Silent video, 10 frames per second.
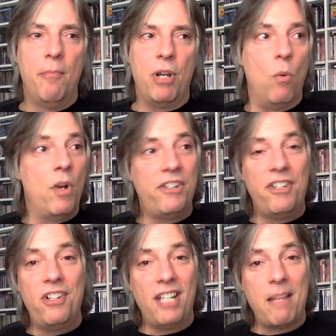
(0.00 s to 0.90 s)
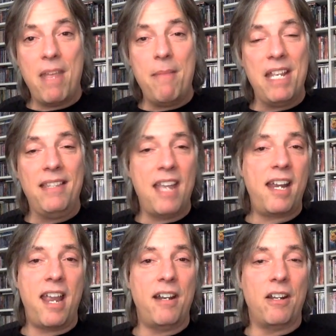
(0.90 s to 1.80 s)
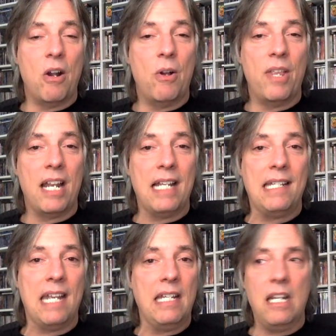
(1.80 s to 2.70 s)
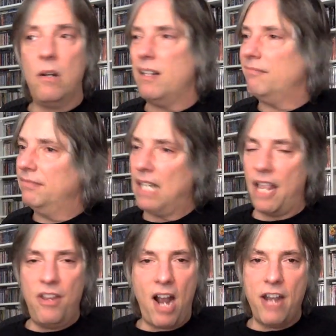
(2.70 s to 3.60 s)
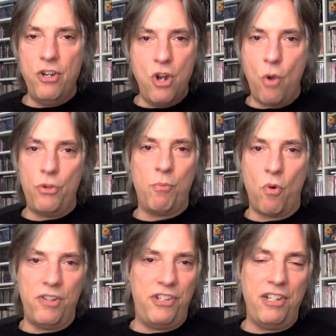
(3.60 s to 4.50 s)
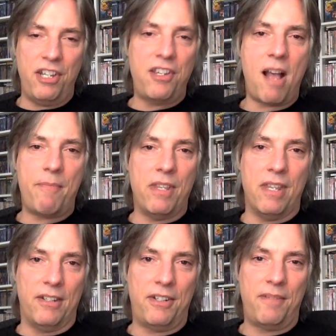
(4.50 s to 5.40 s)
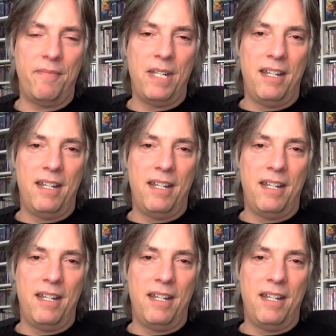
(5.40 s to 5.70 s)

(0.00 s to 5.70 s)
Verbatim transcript: But it wasn't until like maybe a decade ago that I said, you know what? I know there's more to ZZ Top than this.